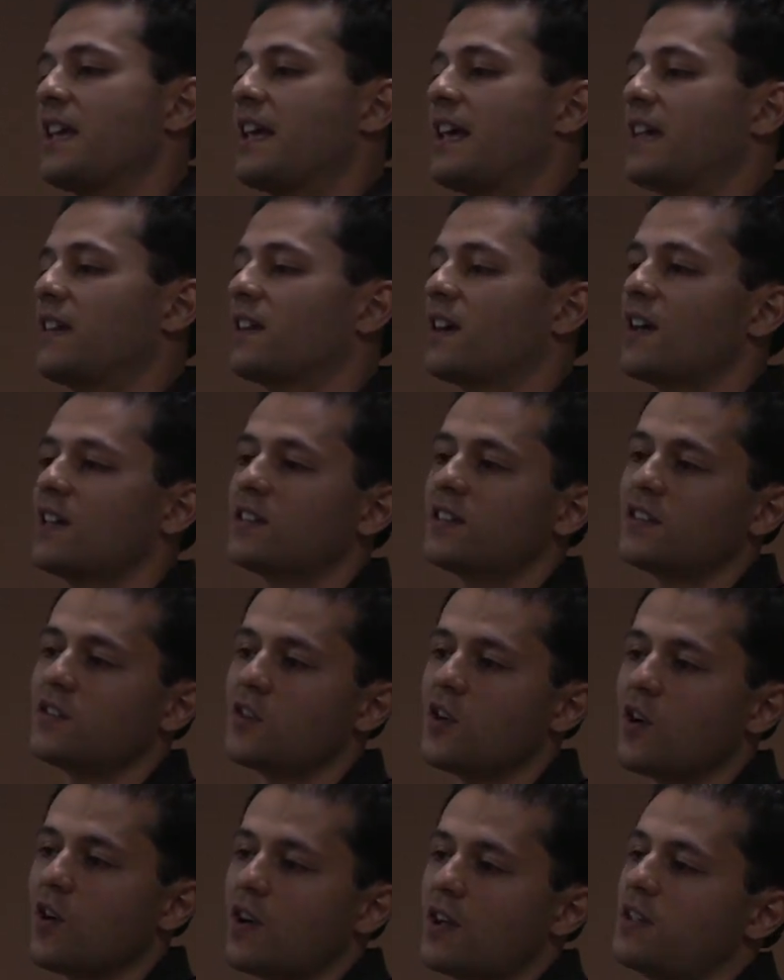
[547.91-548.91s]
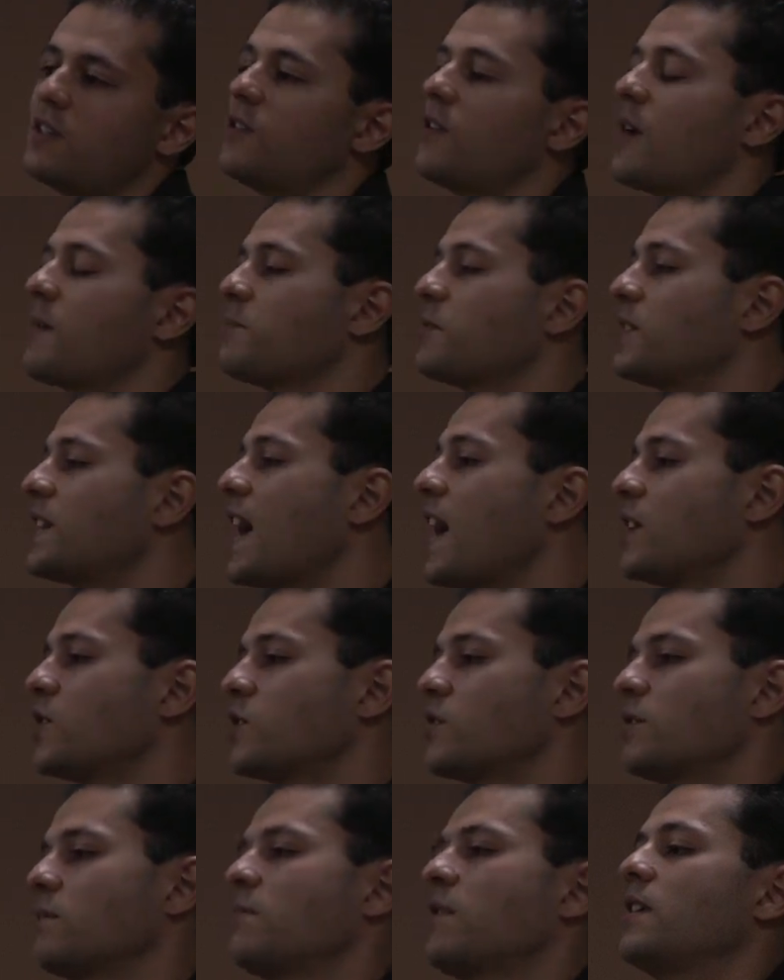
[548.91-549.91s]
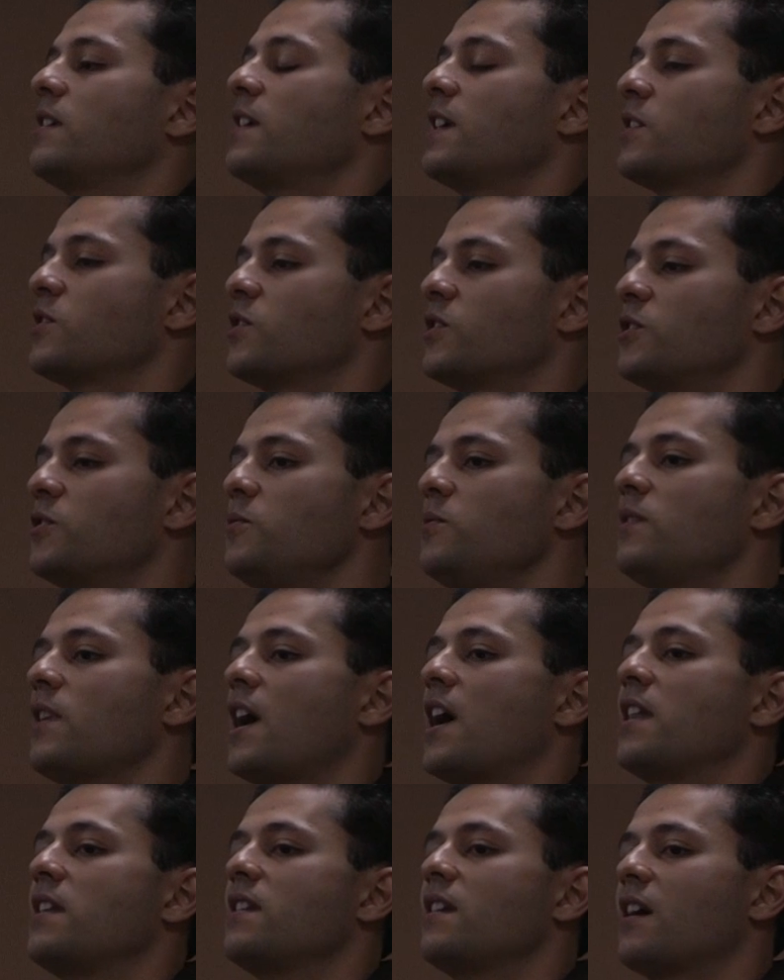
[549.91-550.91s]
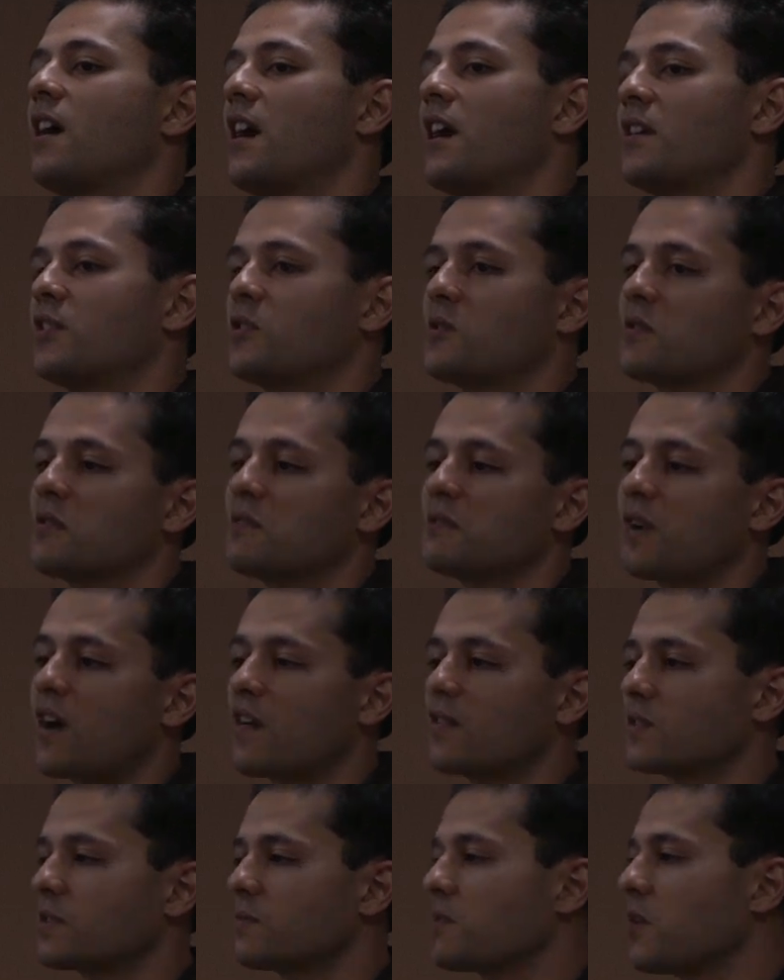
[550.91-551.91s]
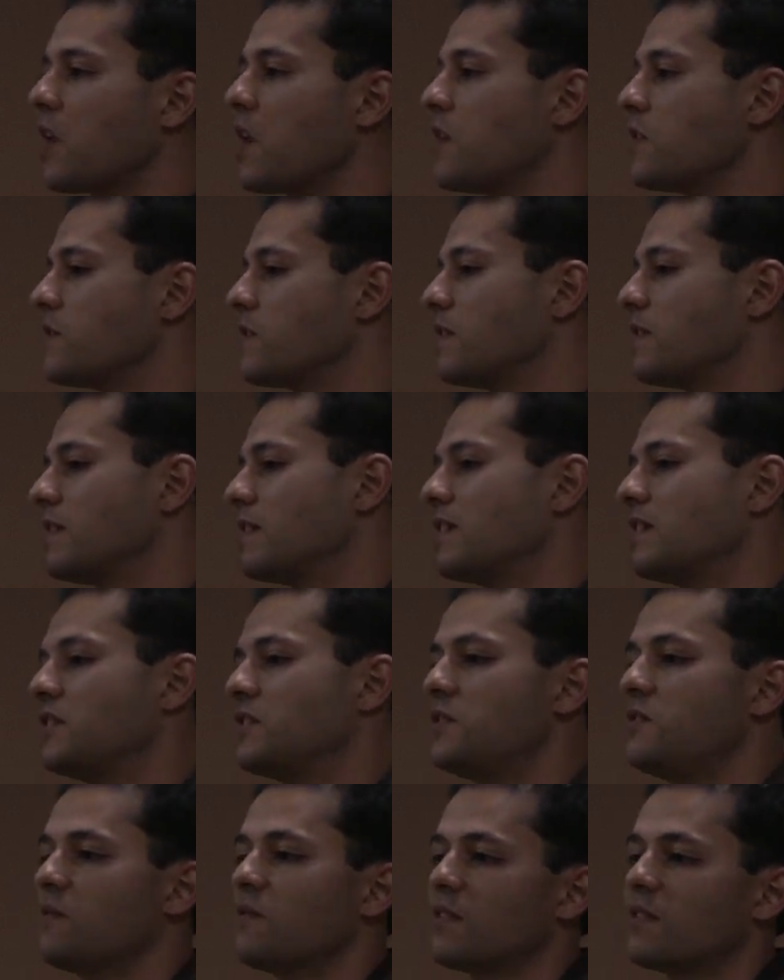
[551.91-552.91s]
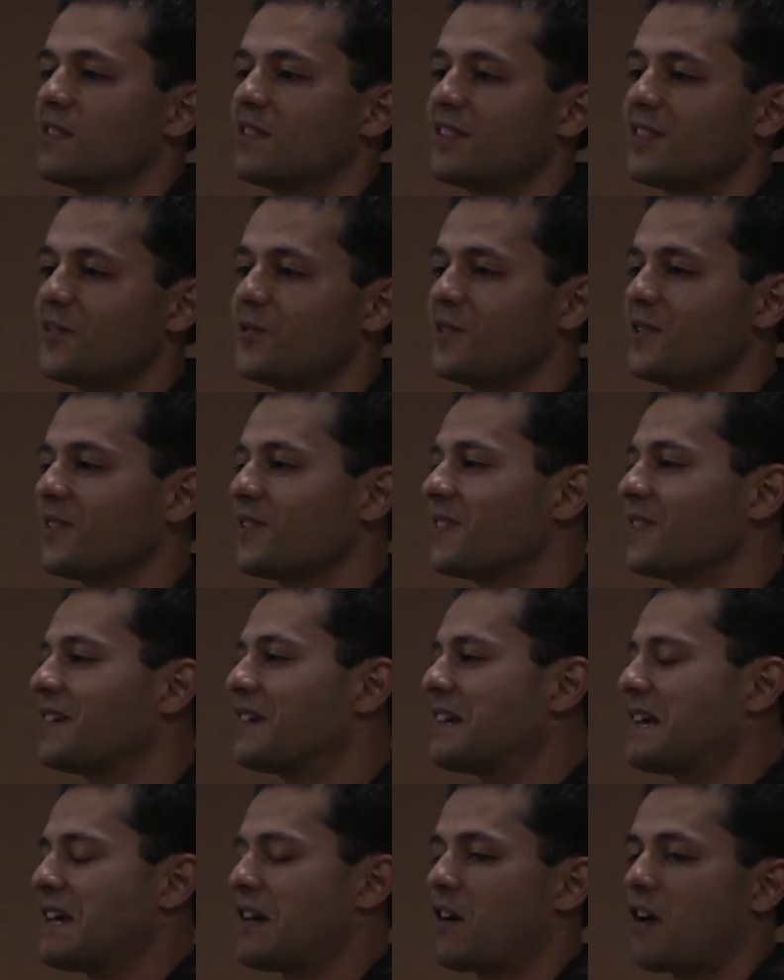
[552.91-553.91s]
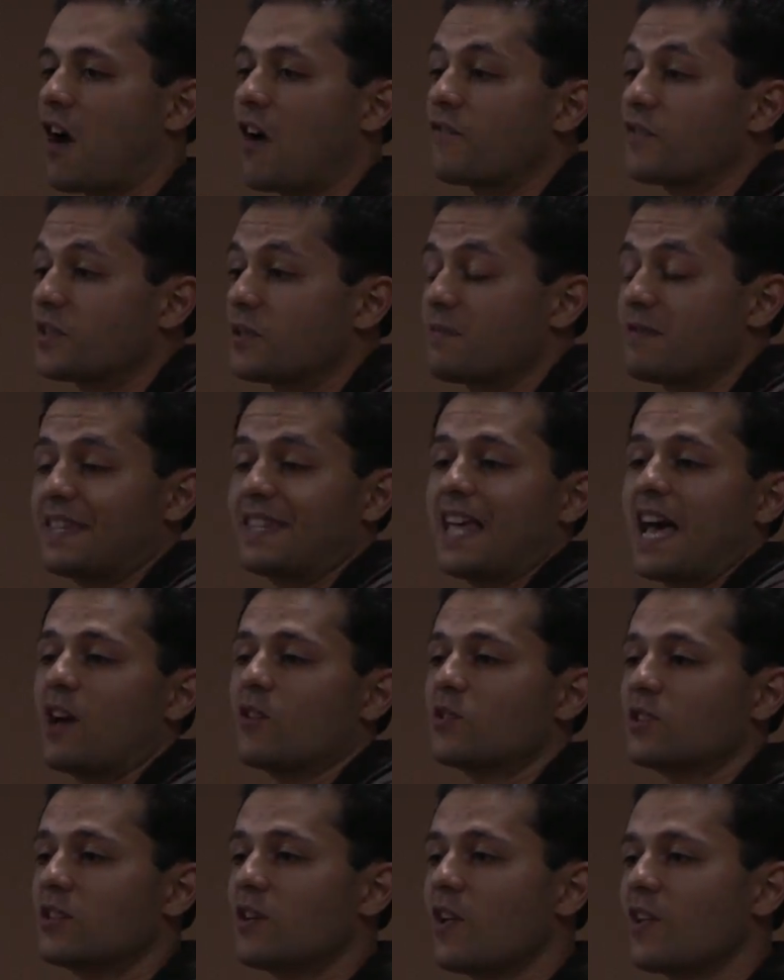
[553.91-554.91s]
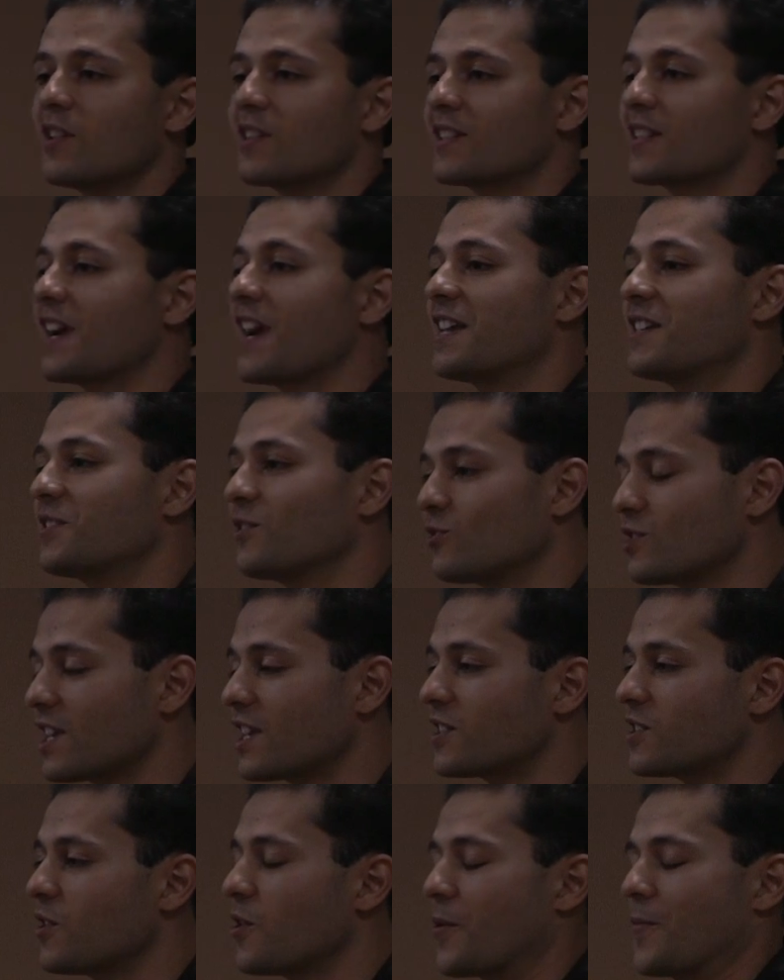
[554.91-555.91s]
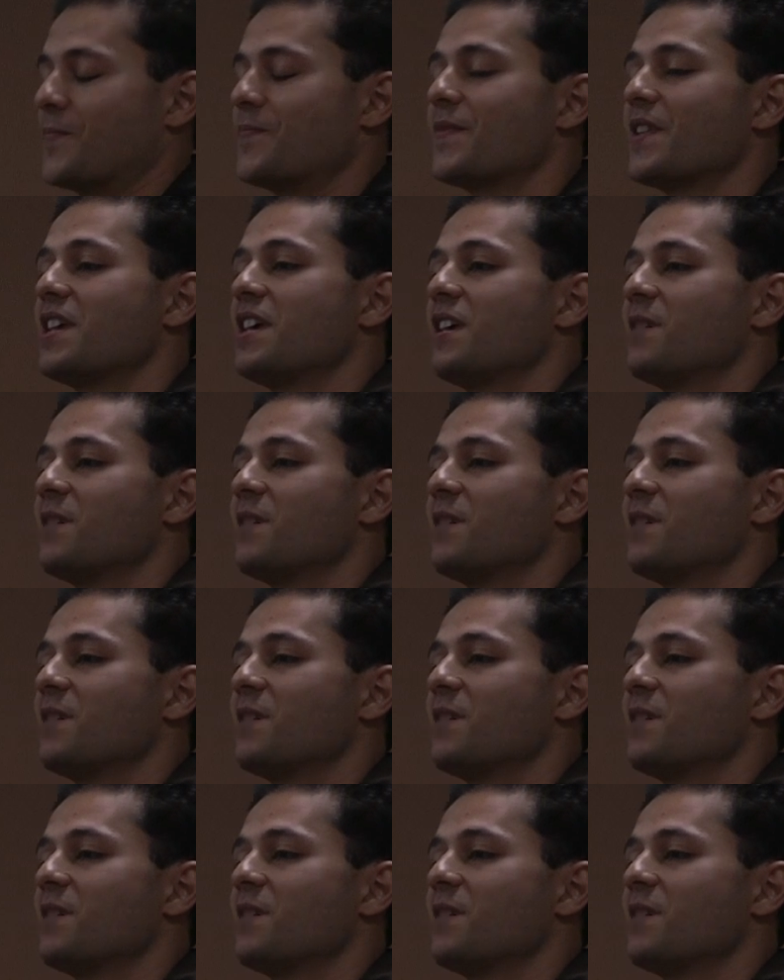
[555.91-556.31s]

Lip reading: And the guy said, no, I'm attached to him, I can't just do that. So he offers him $100, and then $200, and $300. Offers him $1,000, the guy still says no.